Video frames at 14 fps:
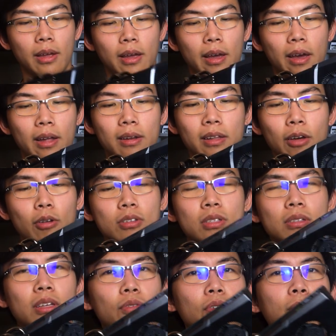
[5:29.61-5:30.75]
And that was
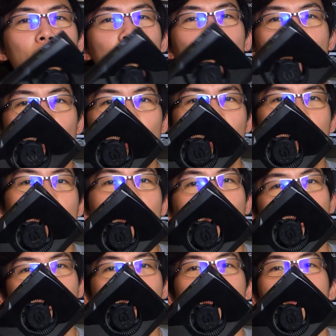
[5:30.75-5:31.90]
even before A M D
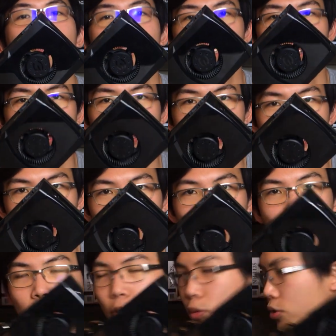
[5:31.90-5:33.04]
launched the sixty-nine
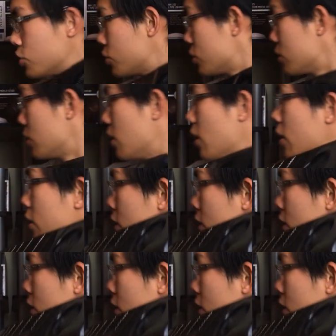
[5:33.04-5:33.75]
seventy, which I